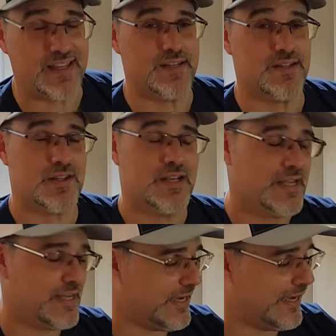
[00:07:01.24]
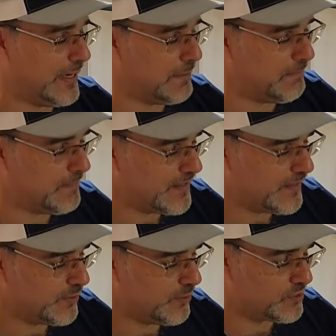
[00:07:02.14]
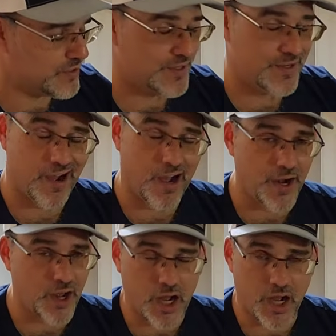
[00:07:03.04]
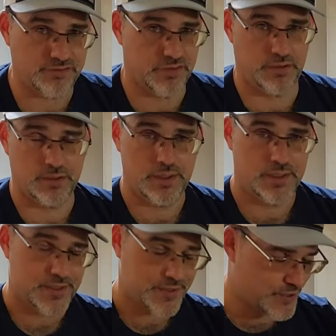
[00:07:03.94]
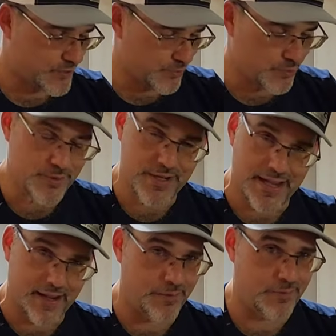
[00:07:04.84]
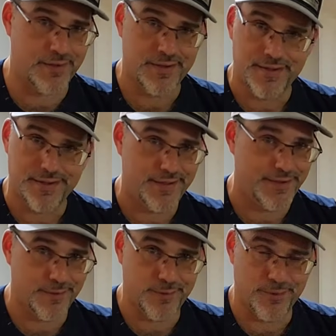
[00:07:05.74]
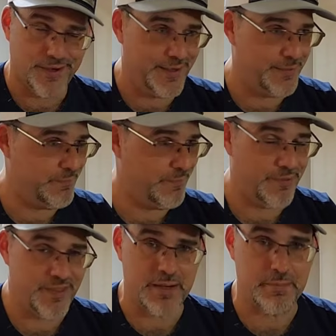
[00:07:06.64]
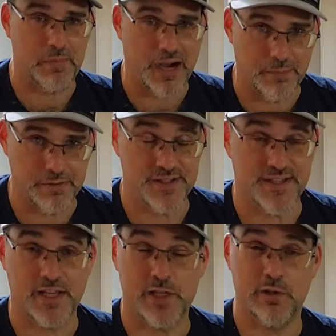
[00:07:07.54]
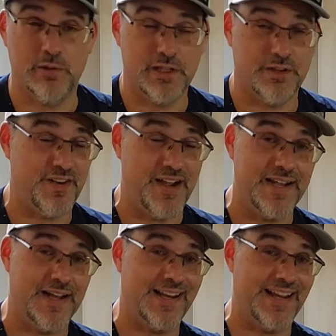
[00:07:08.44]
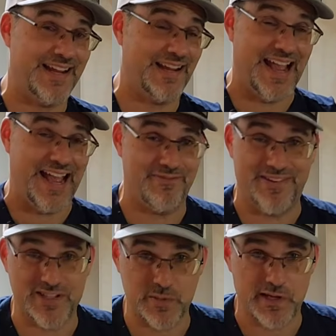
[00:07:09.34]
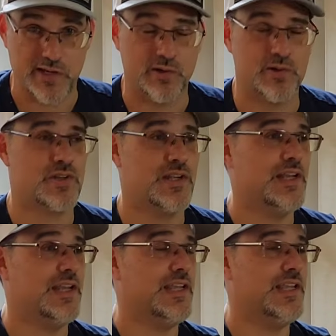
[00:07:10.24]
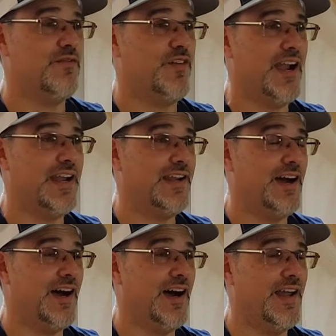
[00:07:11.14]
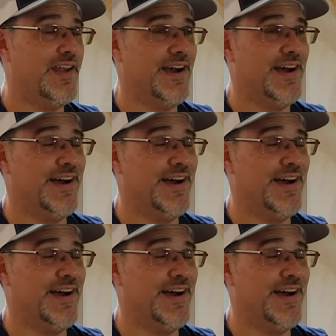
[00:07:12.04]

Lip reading: these those god awful screw down, thingamabobbies that you find on like Advent speakers, you find on